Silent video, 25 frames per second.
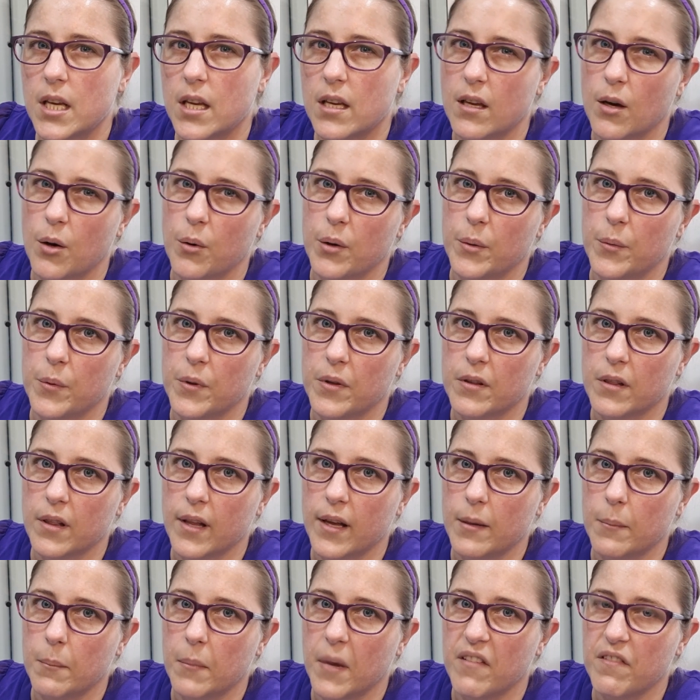get going with
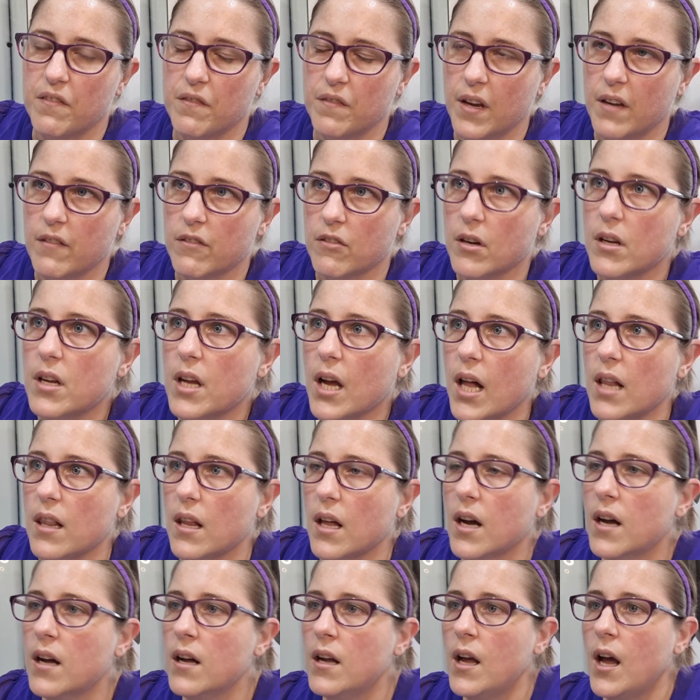like my favorite
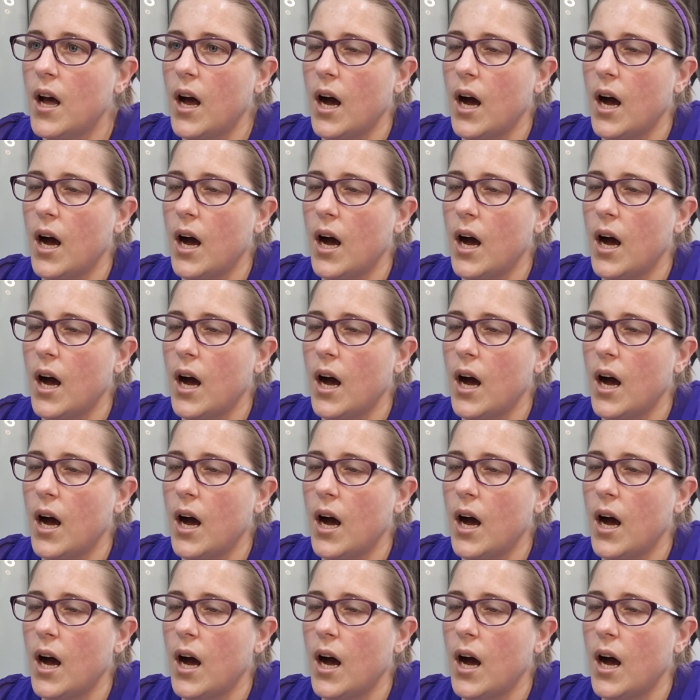color.